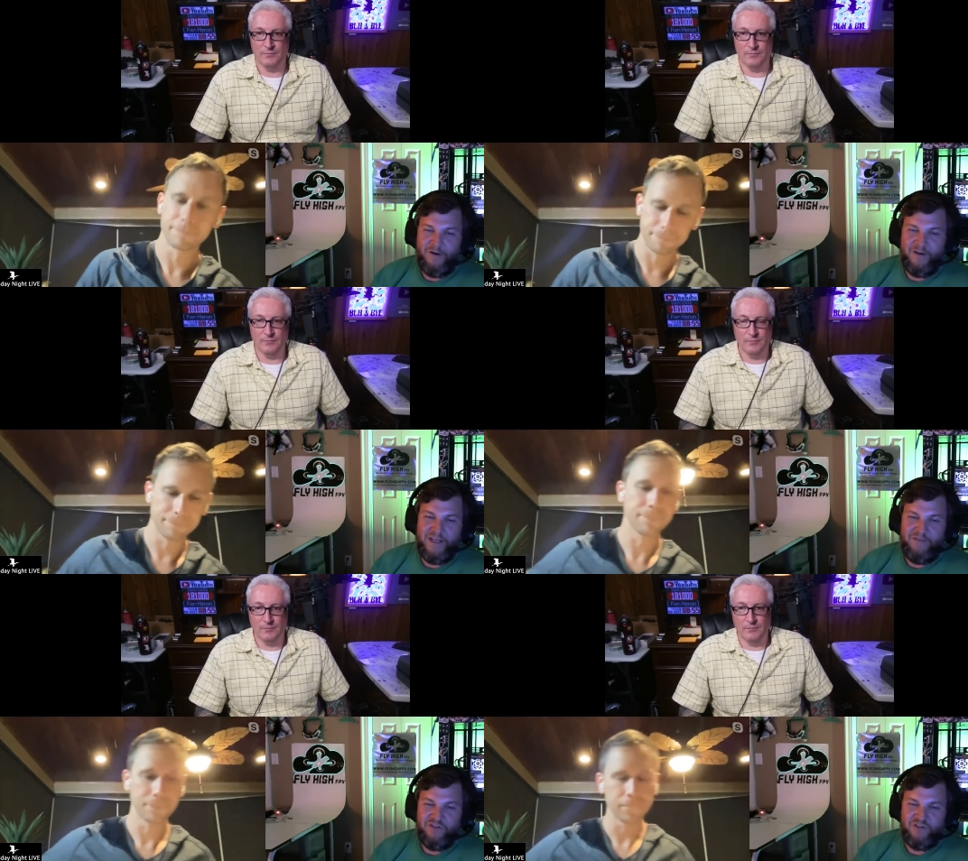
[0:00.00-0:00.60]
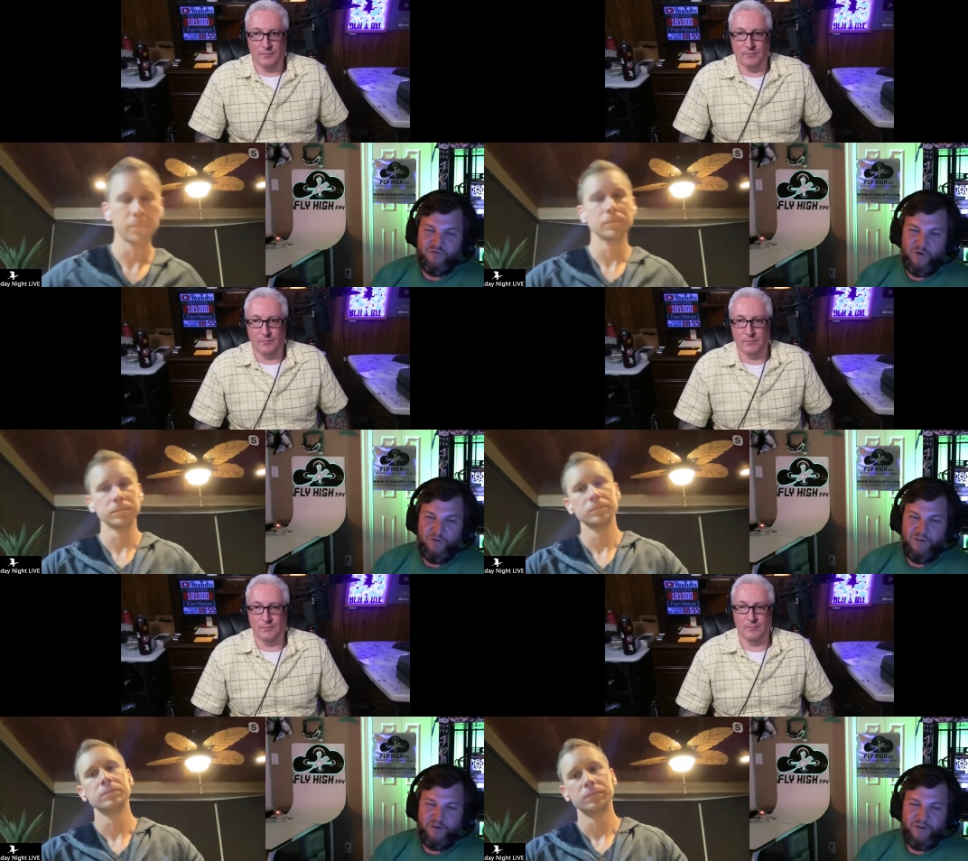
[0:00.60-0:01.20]
Speaker 1: are even just
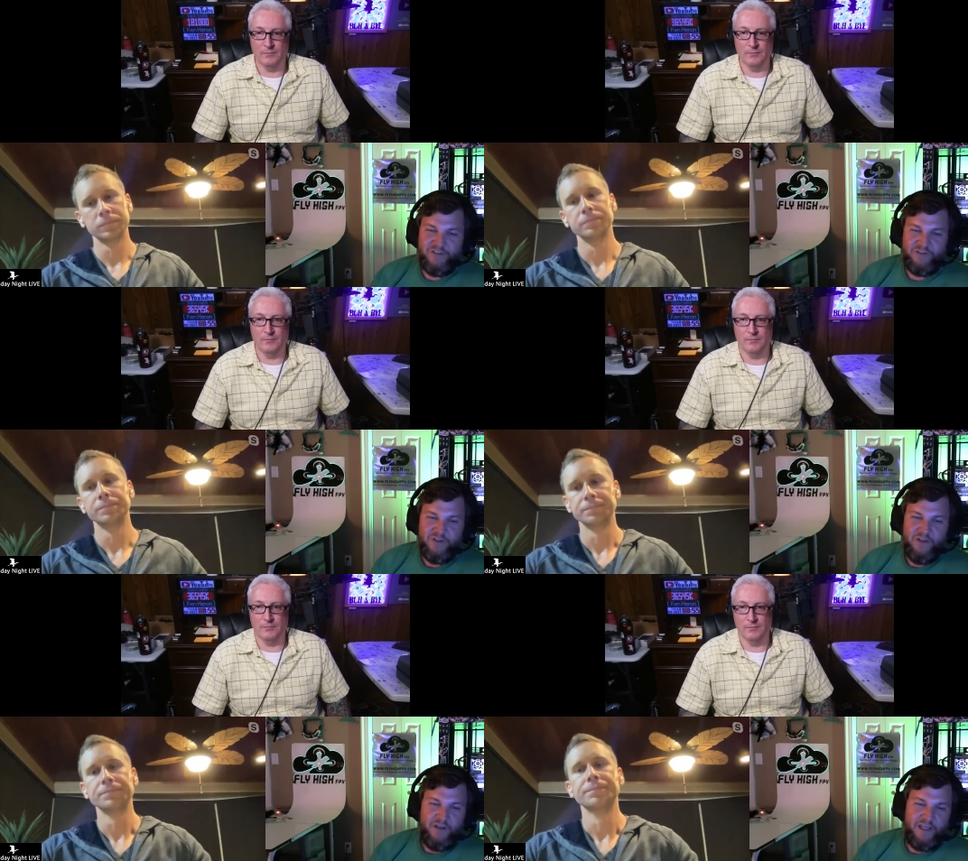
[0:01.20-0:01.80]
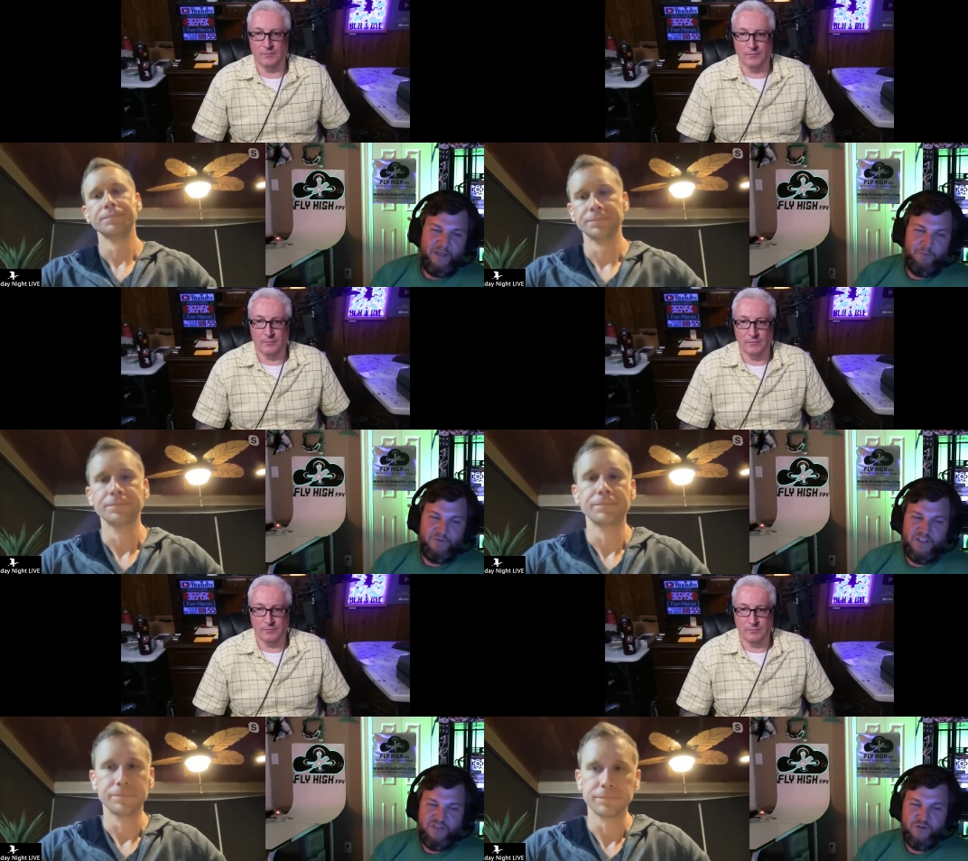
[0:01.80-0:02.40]
drone curious it
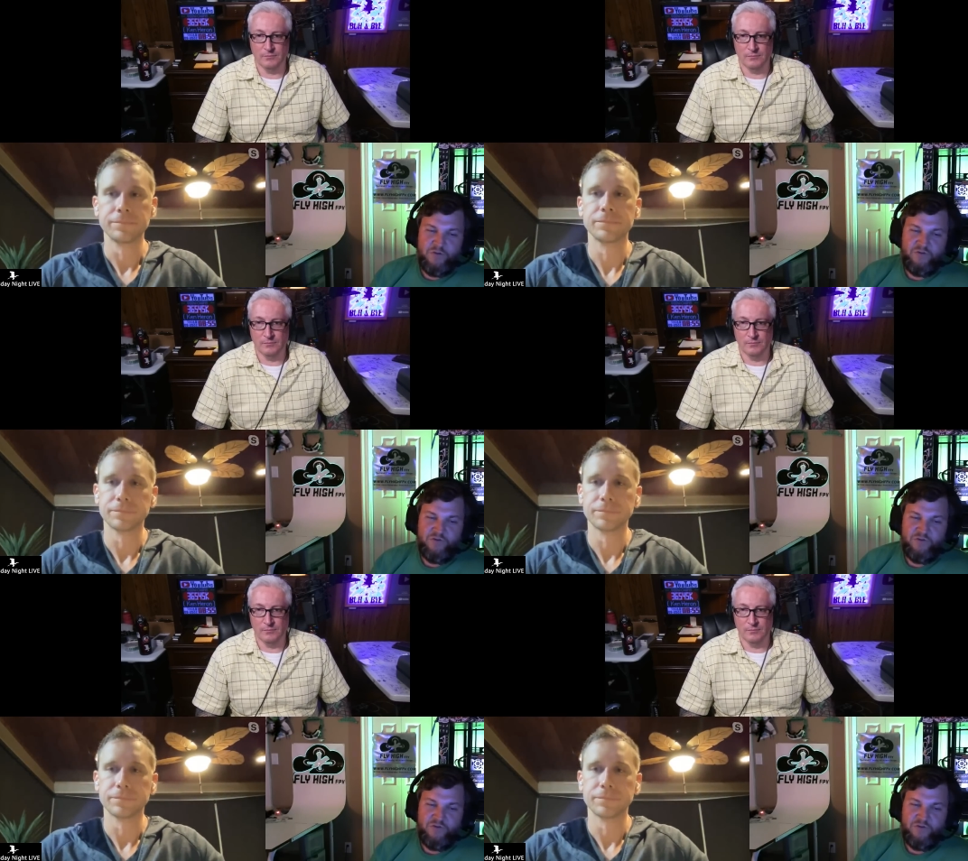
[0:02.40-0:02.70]
will teach